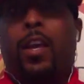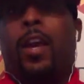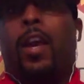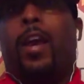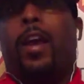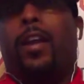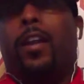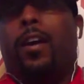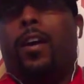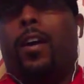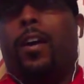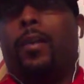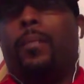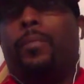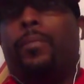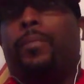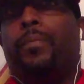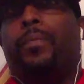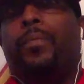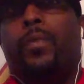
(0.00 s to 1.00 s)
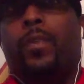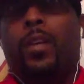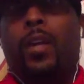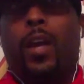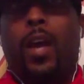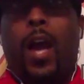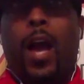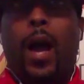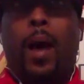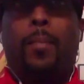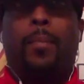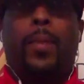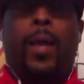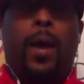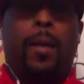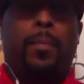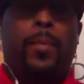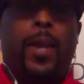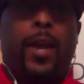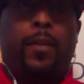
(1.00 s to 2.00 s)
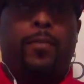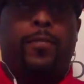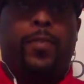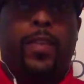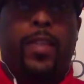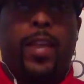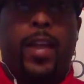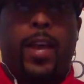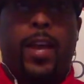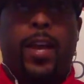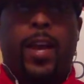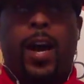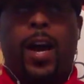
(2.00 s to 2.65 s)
And I'm there for that.